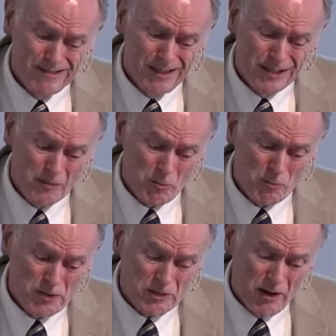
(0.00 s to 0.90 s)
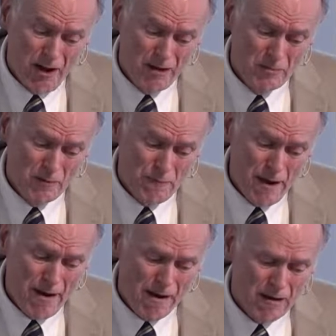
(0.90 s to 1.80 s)
That's a pretty solemn
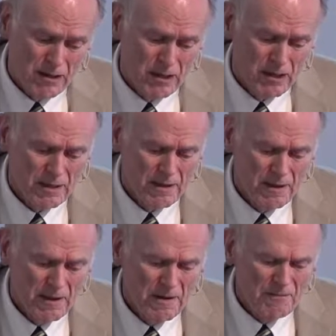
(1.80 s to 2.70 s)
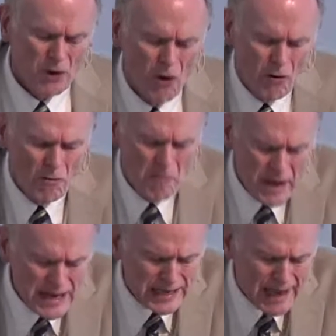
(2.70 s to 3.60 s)
affair. Don't
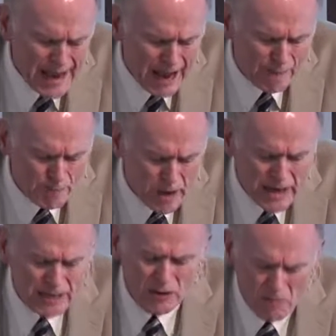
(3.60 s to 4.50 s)
make half-baked,